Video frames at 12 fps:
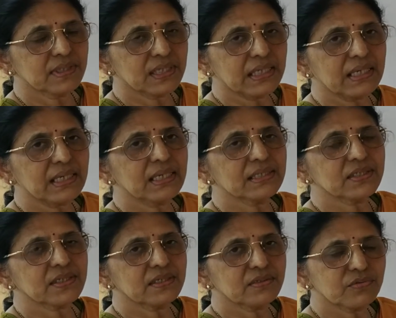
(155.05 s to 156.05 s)
the
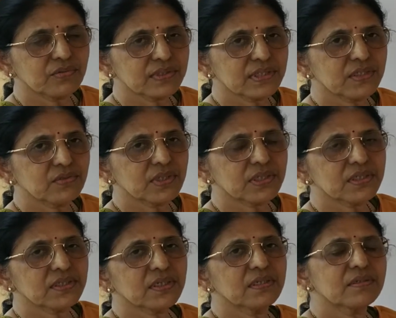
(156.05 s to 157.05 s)
irrigation, towards
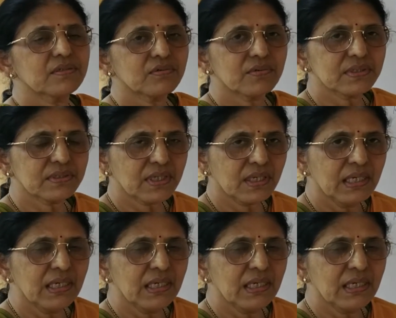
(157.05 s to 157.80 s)
education, towards